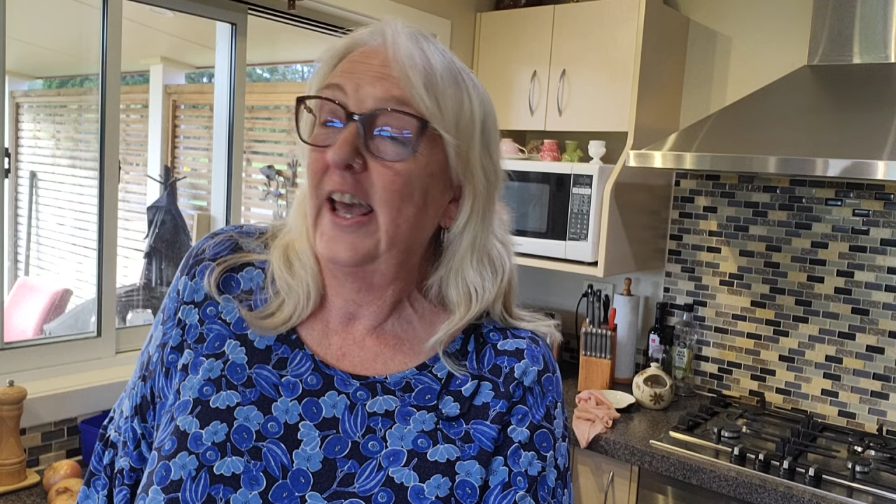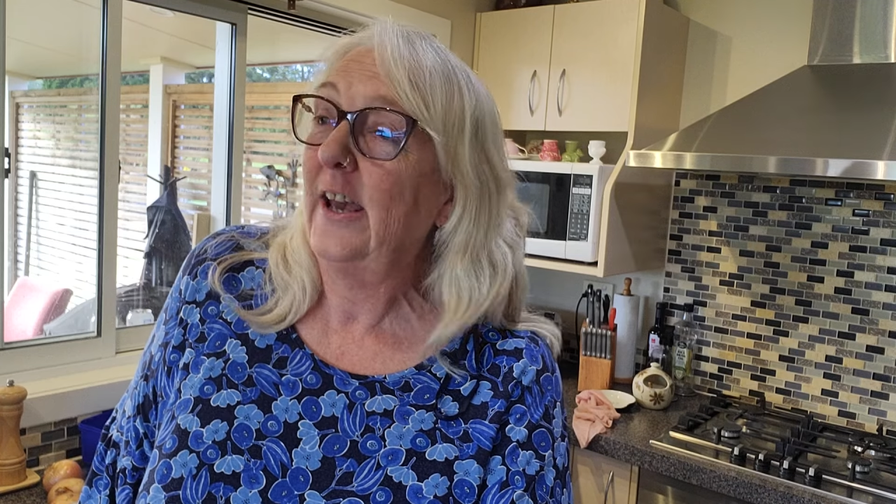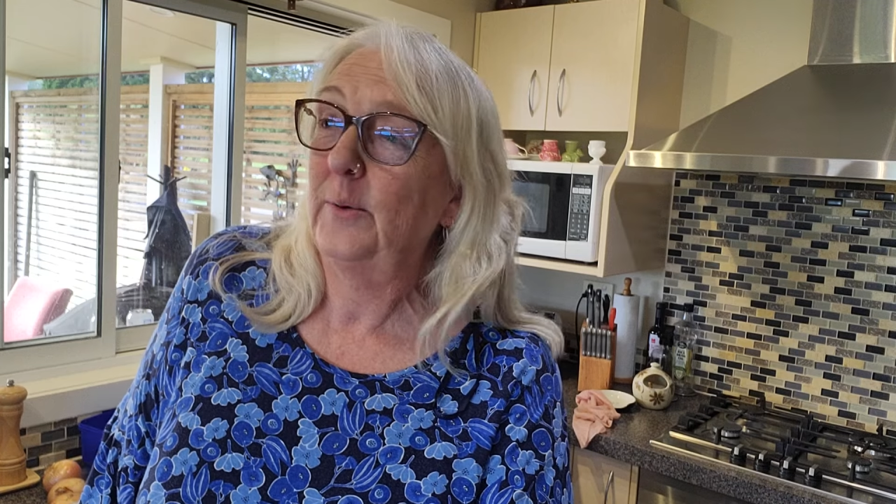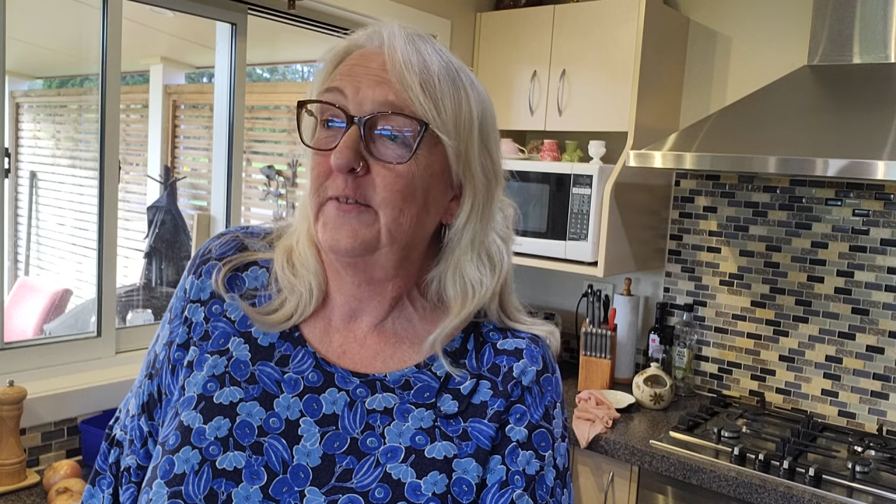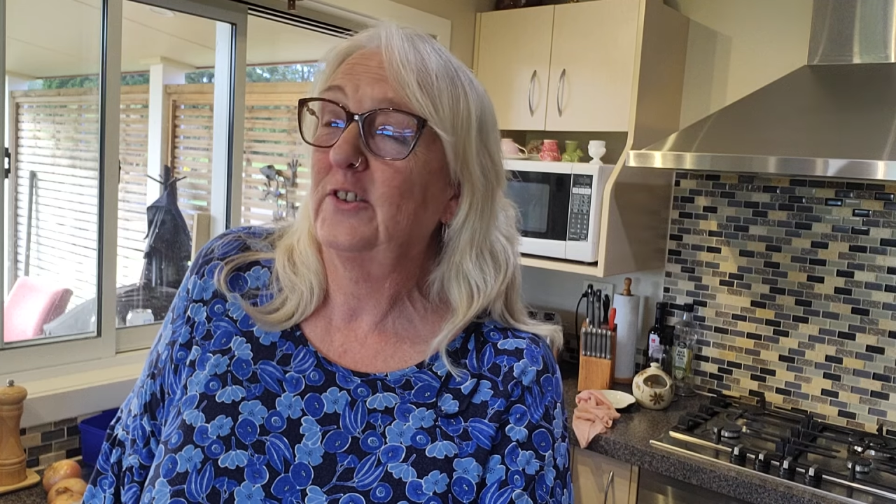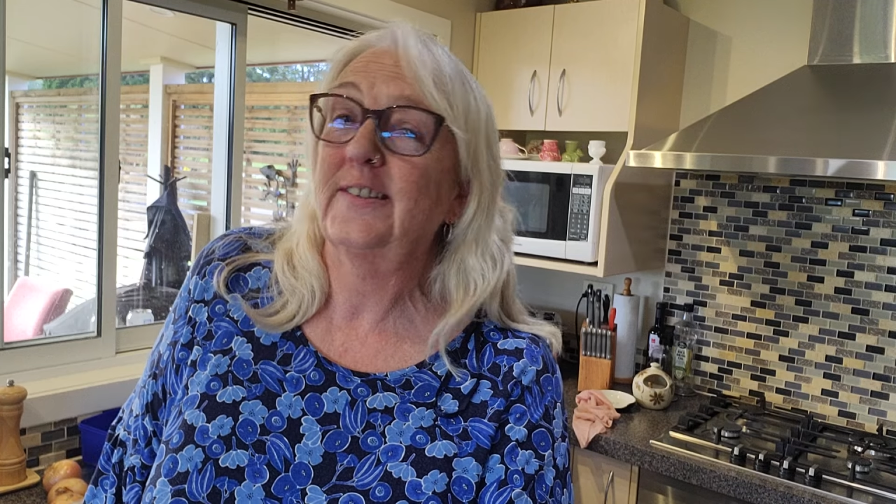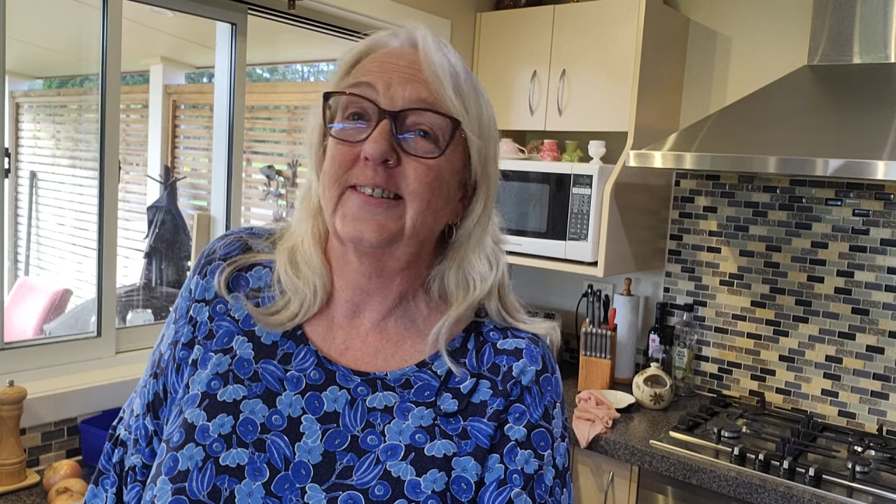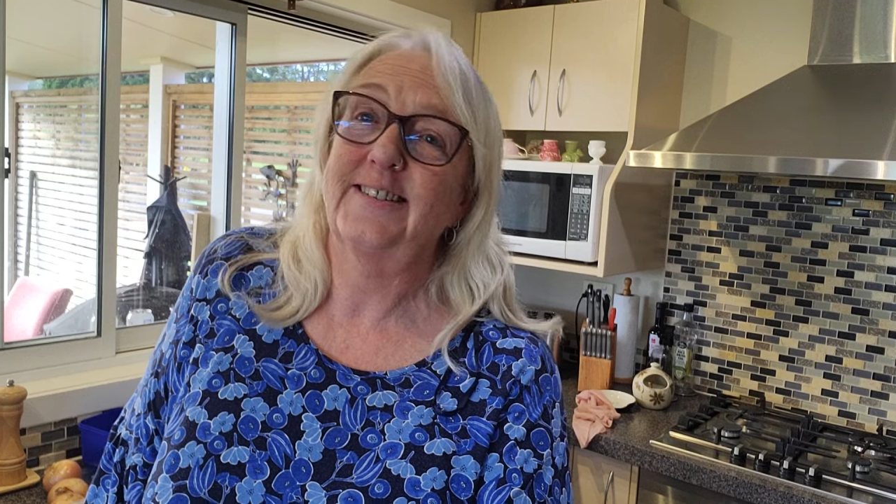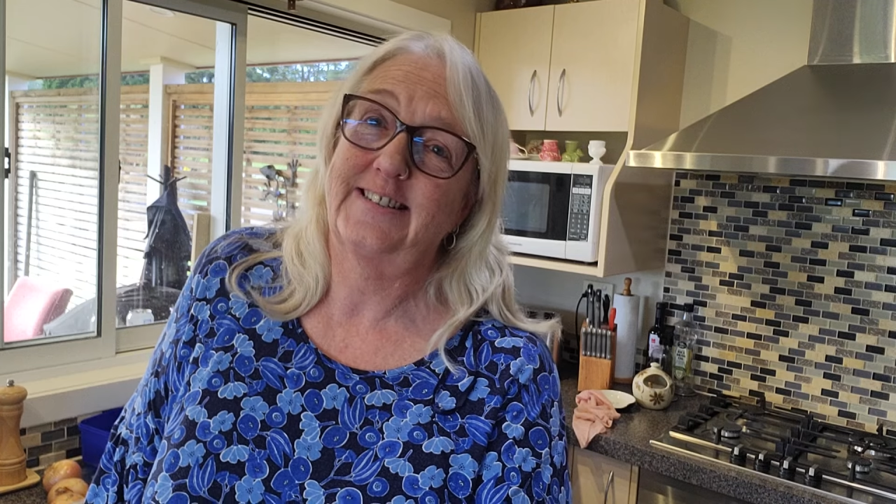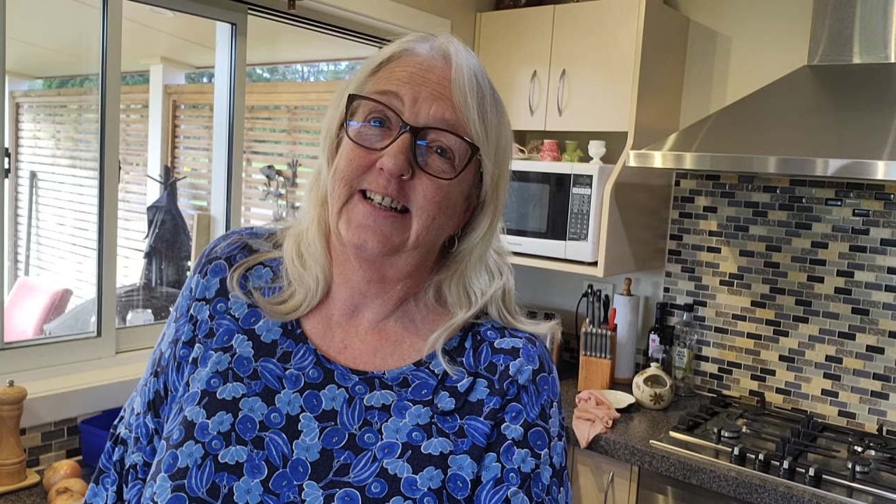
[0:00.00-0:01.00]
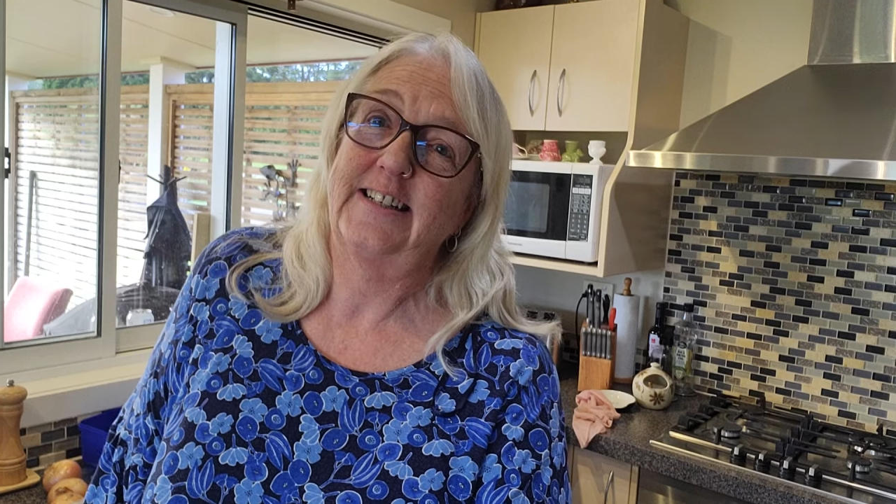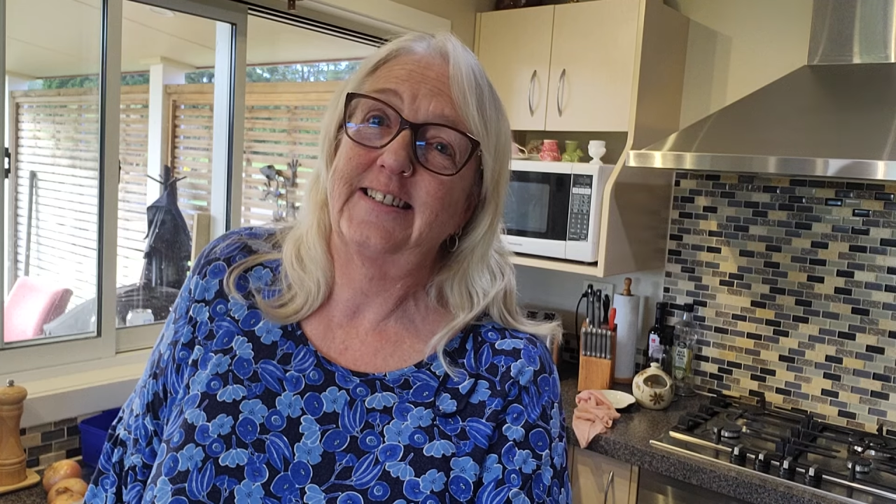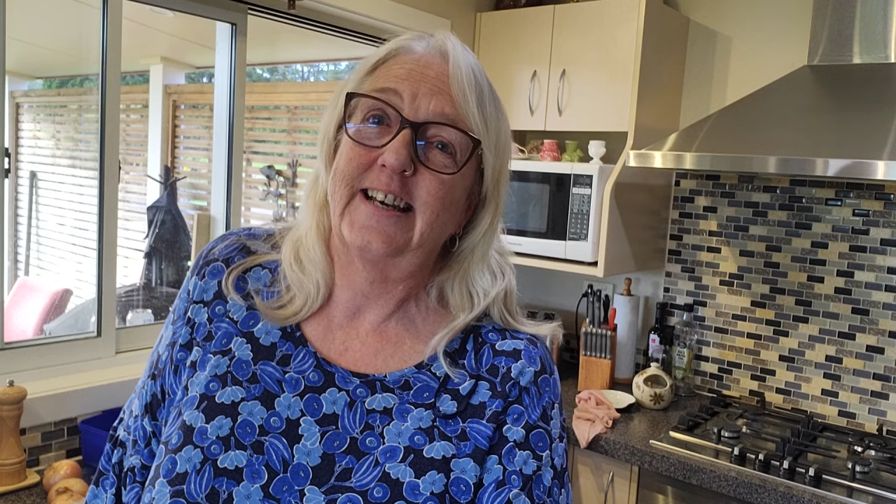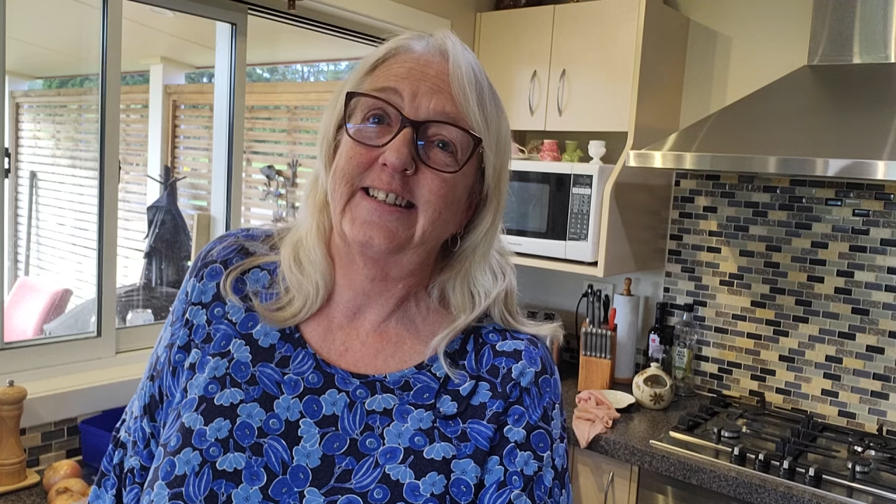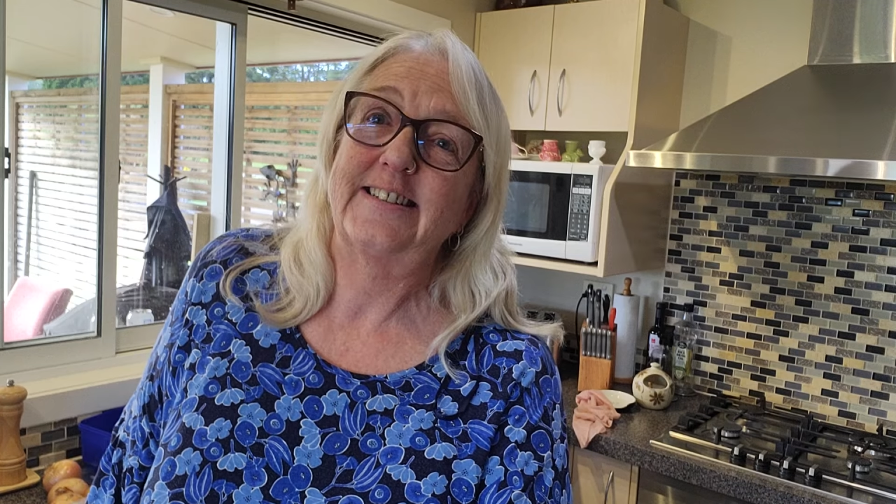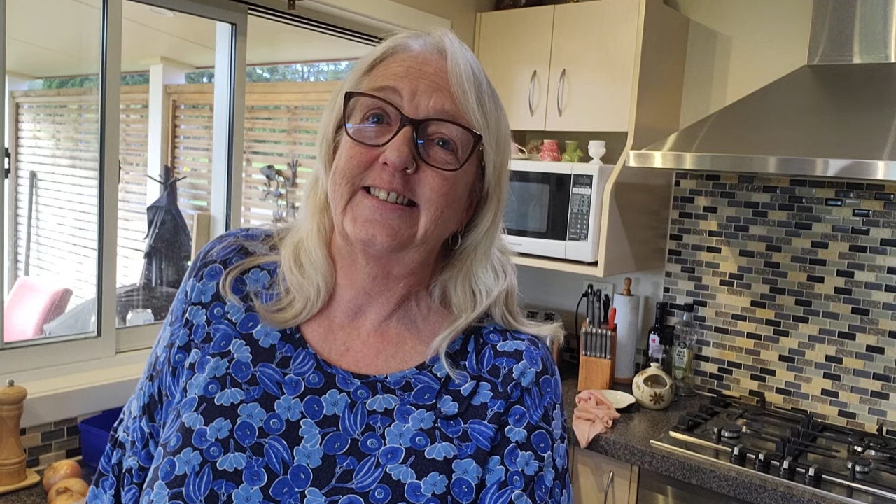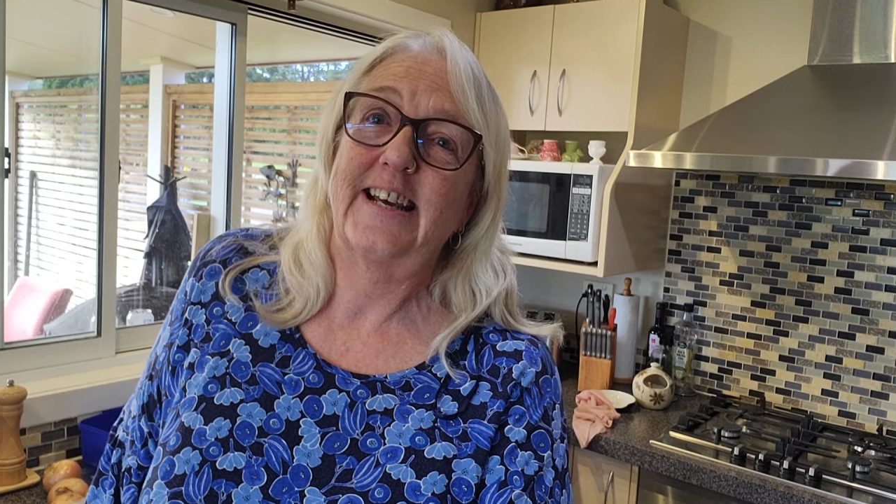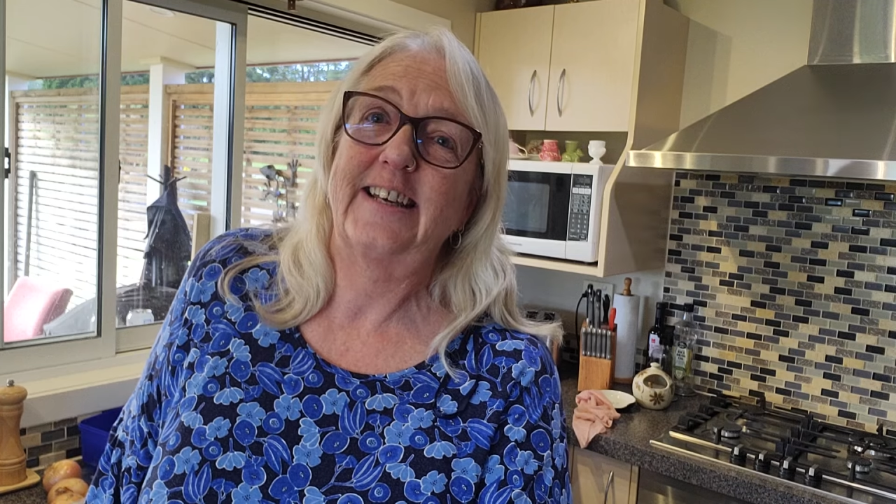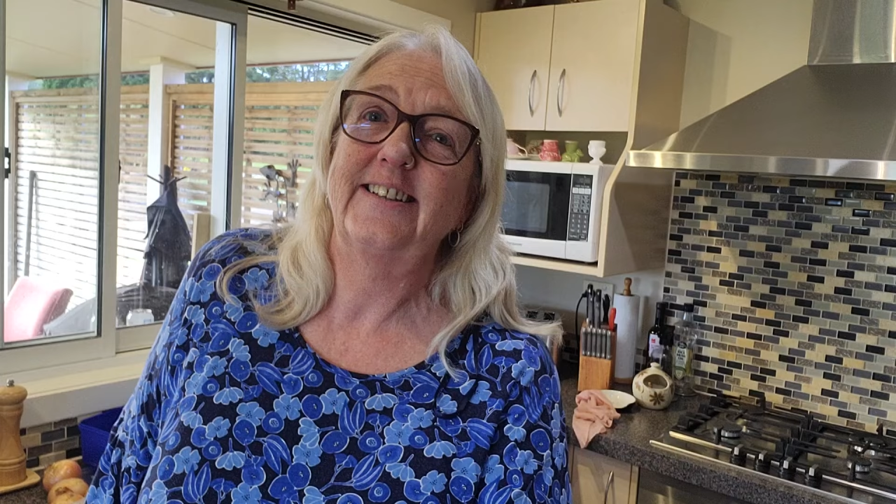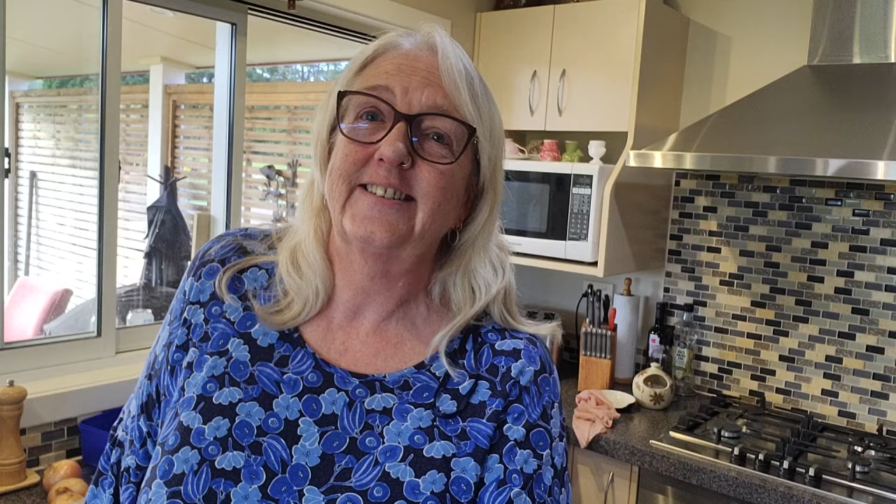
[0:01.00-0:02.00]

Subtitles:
However, it's a stunning day today.